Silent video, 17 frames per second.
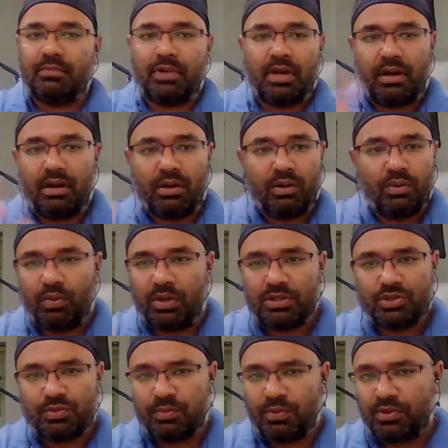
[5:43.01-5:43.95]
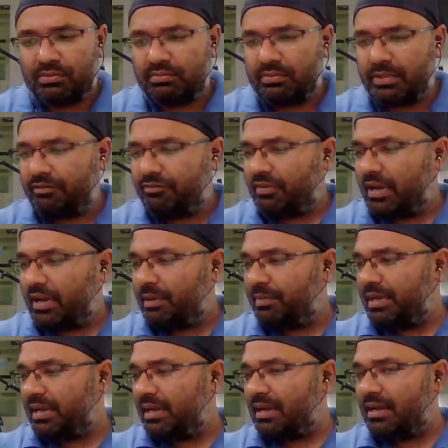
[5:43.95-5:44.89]
once more, if
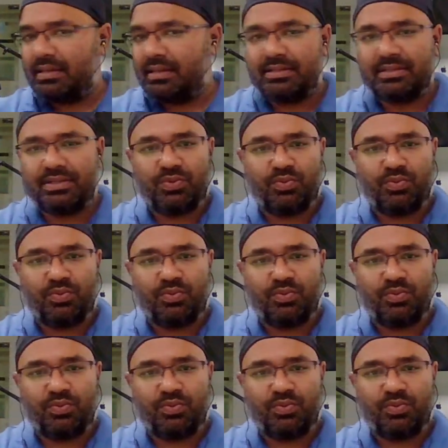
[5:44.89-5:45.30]
anybody has